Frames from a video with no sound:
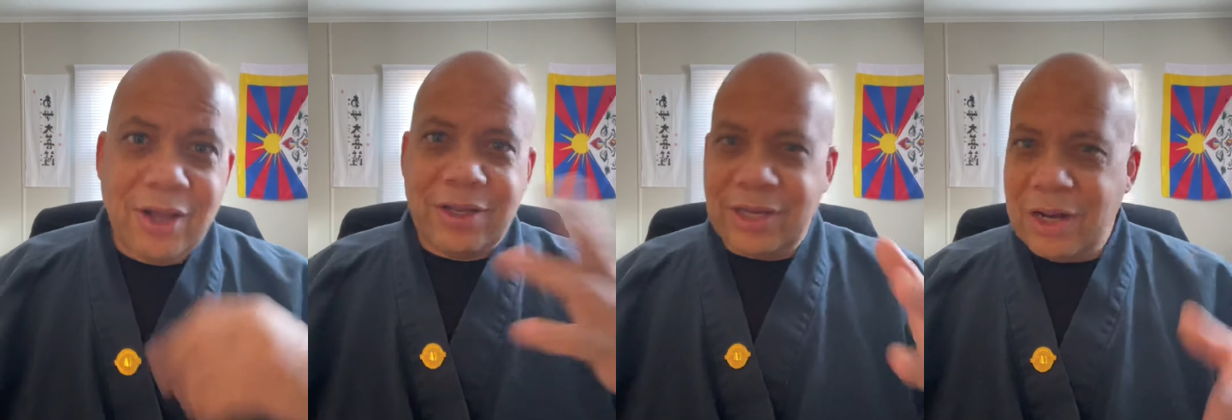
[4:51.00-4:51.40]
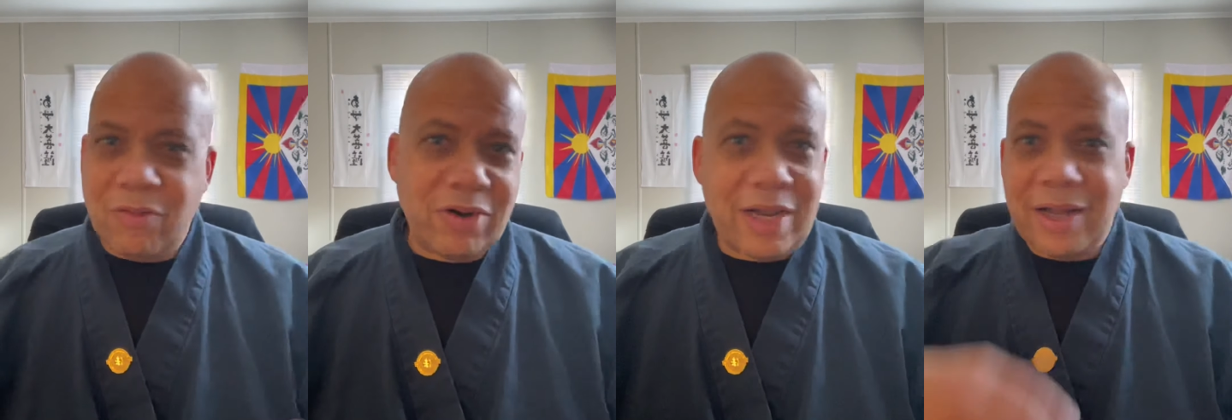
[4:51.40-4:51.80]
you know,
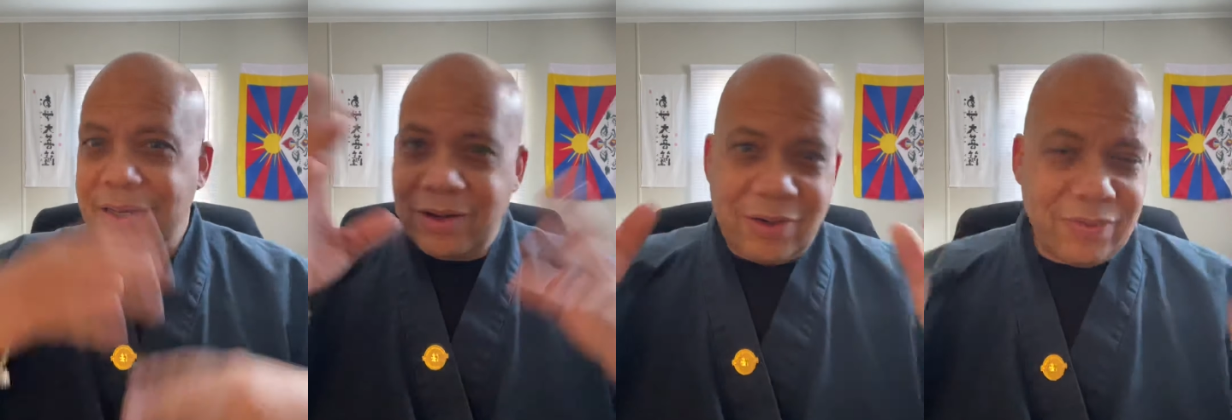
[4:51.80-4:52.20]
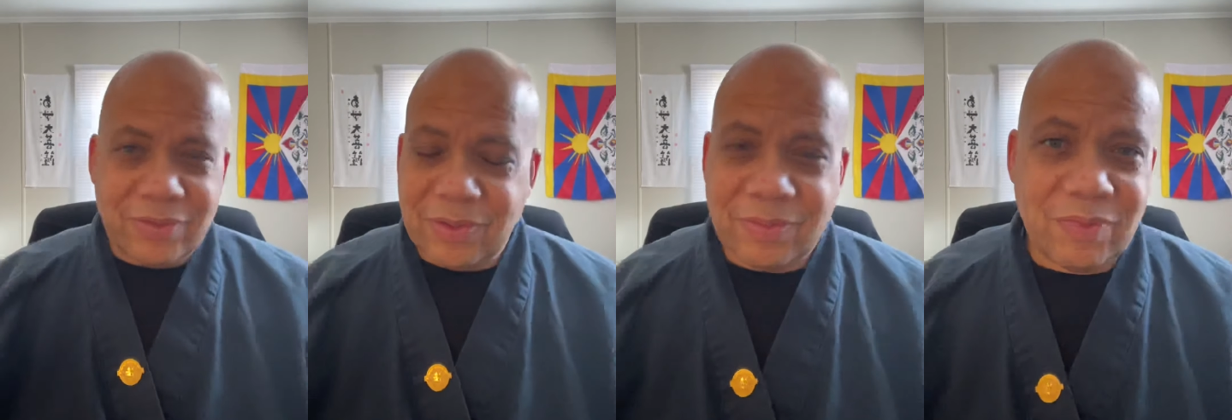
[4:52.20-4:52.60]
we're not
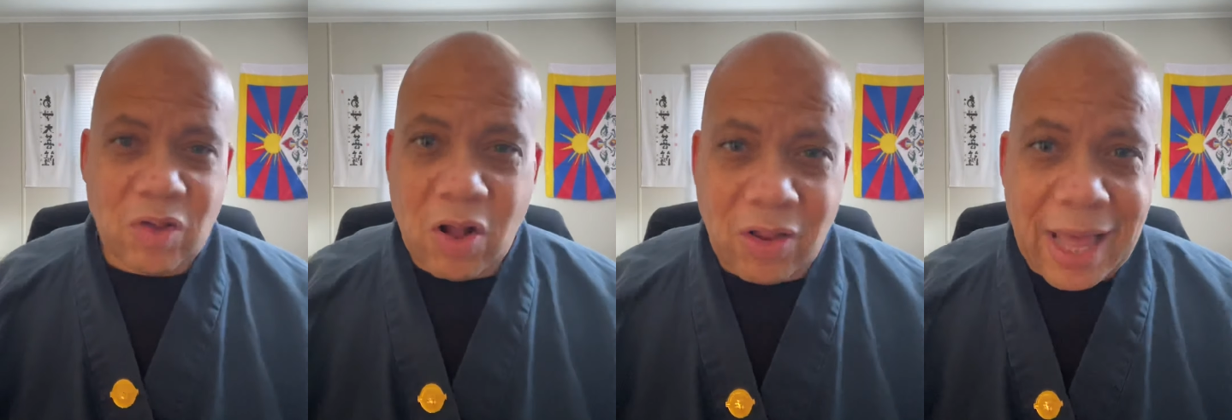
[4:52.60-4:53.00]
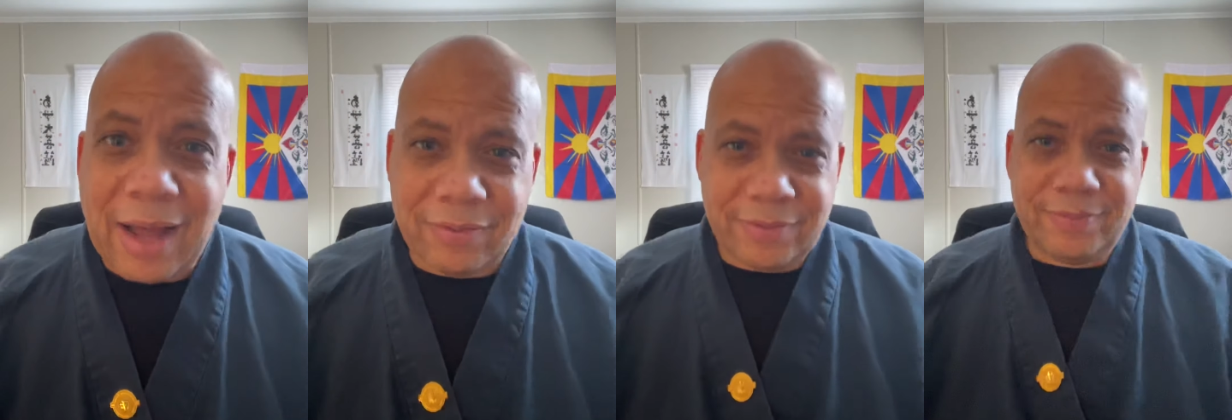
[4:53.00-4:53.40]
all
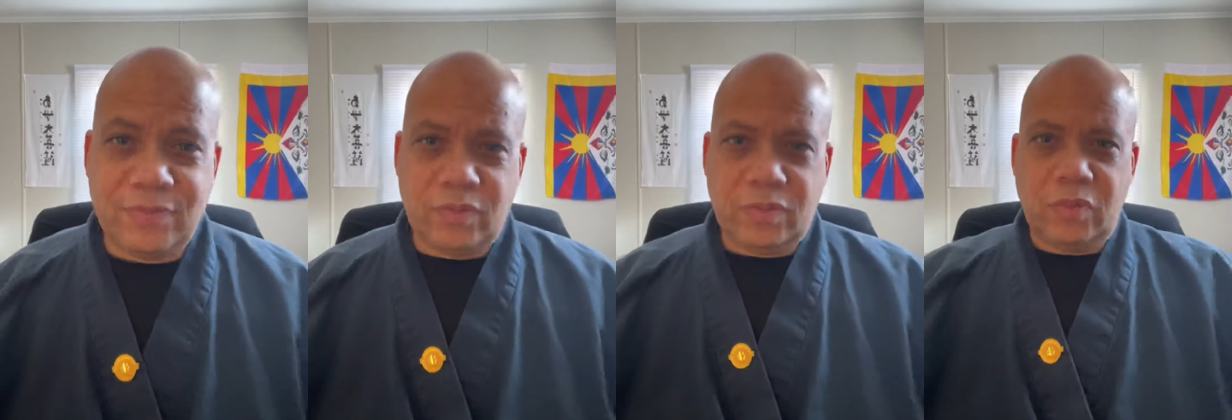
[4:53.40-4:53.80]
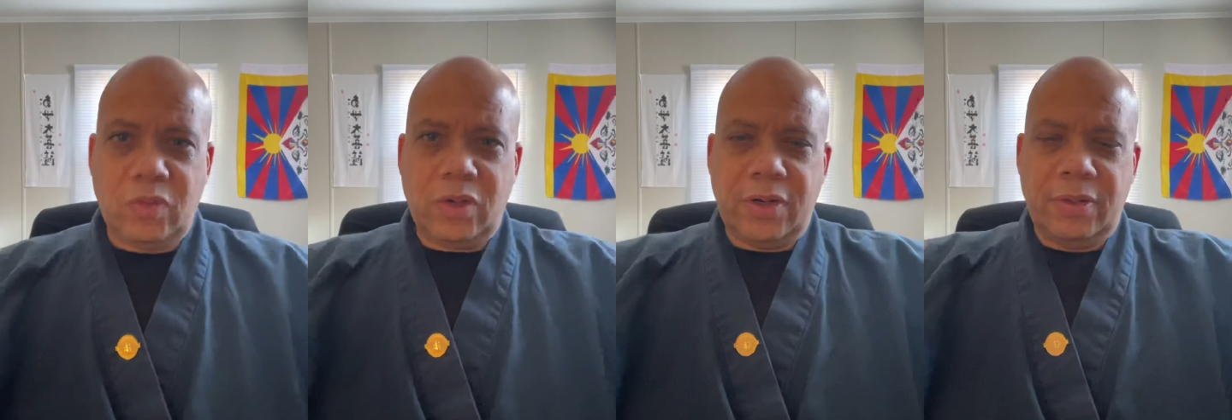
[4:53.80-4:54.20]
out.
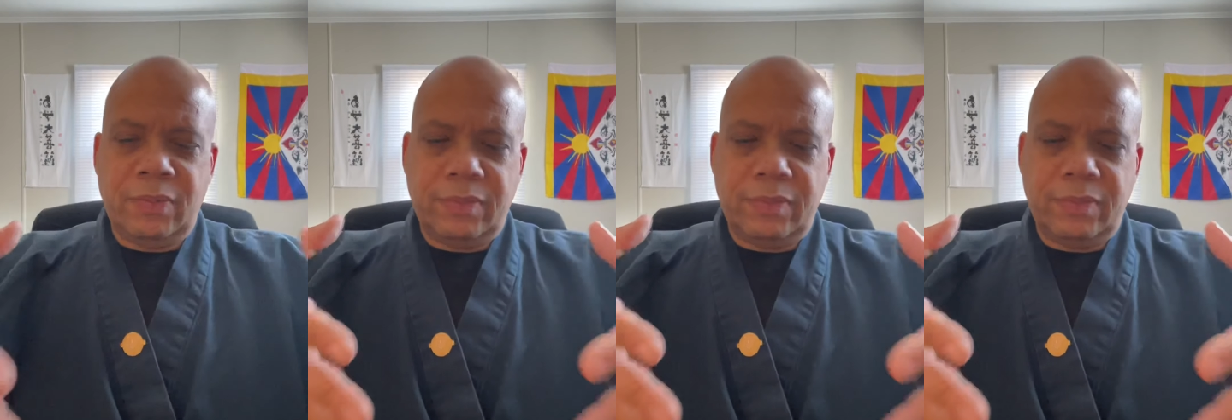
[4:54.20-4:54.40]
We're